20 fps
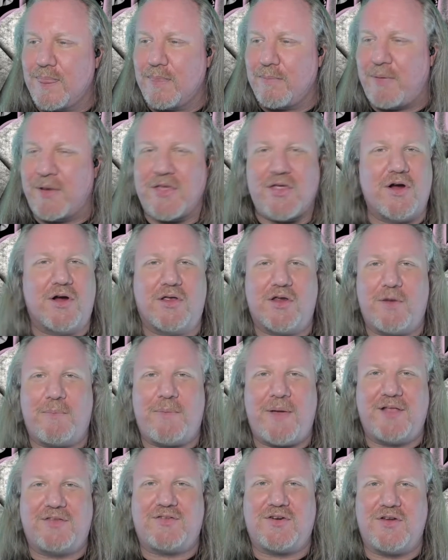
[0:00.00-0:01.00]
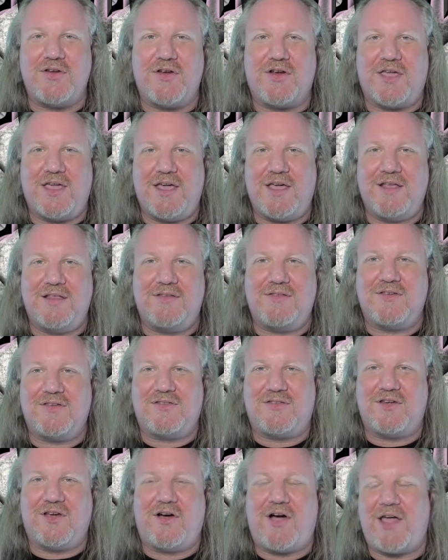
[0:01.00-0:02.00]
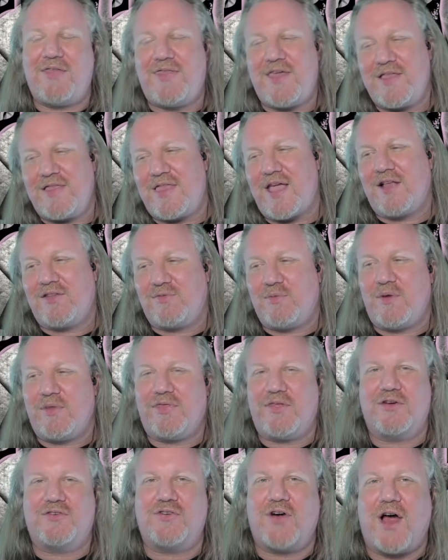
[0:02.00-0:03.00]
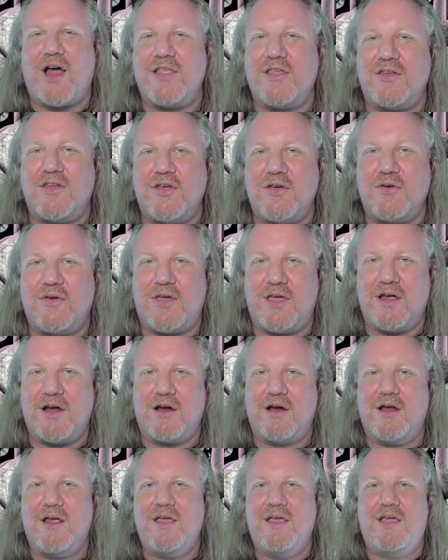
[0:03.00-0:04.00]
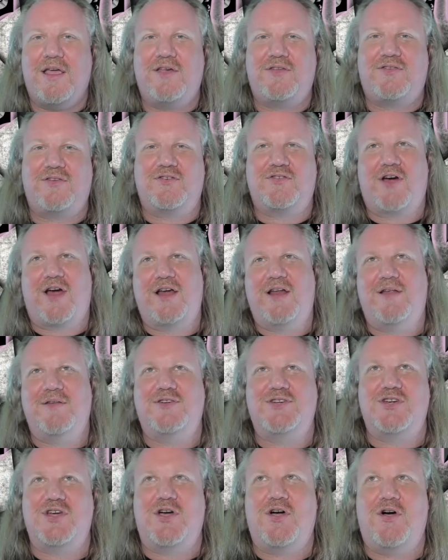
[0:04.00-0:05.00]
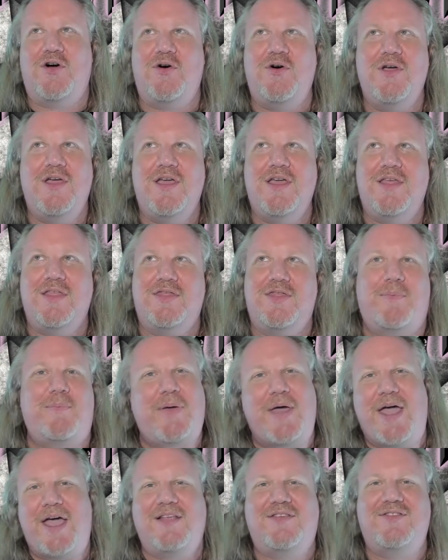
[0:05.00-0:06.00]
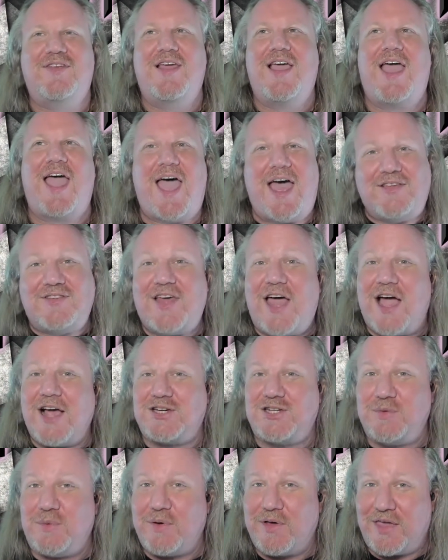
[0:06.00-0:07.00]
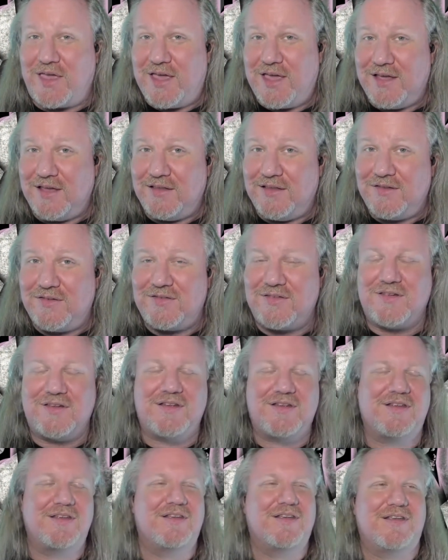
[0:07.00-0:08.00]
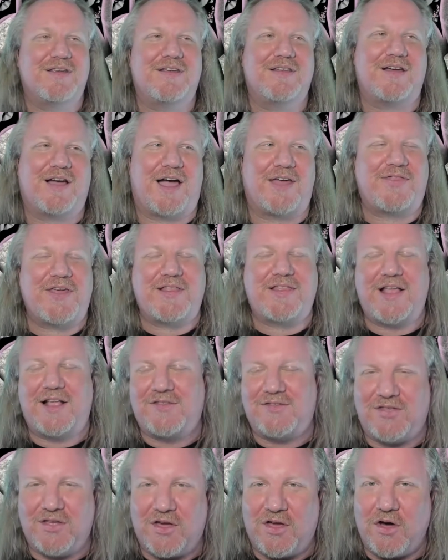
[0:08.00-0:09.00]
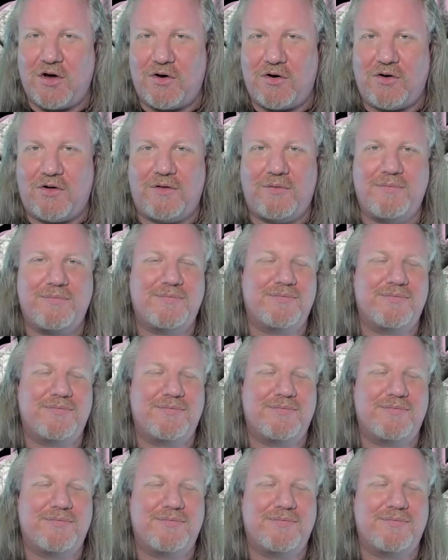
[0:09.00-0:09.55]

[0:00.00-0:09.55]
But your pets are your kids. So I think that's what they're trying to do here, is they're trying to show the pets as actual kids. I think that's the goal.